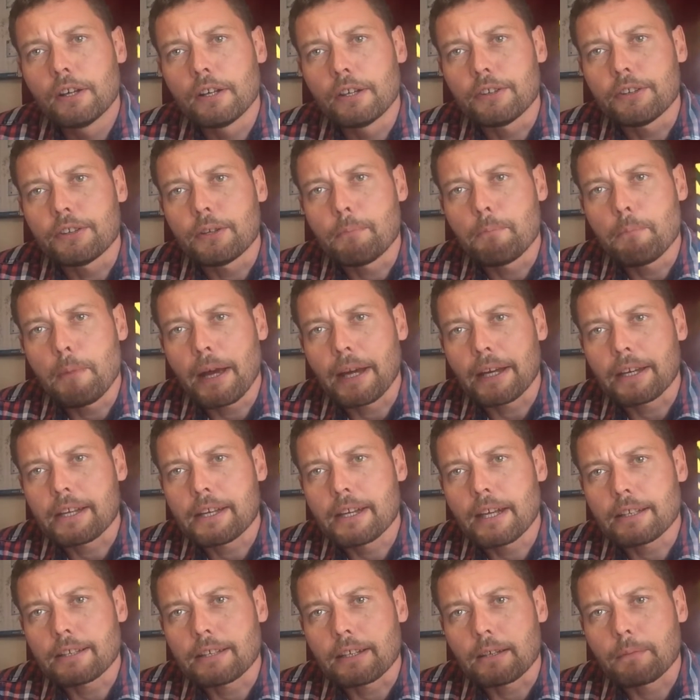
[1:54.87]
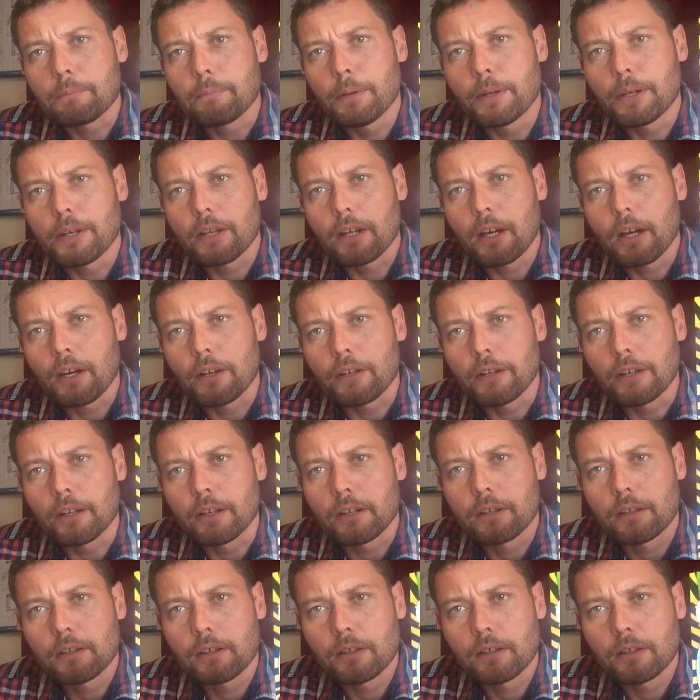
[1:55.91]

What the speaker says: It's a magnetic banana.